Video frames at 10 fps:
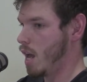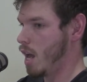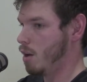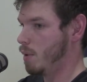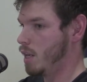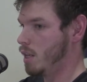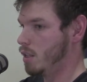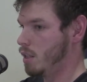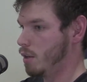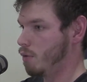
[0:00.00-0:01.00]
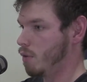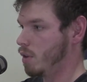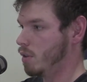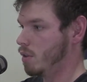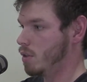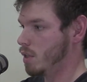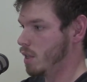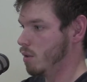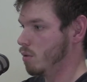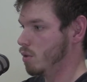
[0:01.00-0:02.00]
how many different
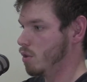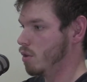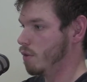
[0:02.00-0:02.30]
skills you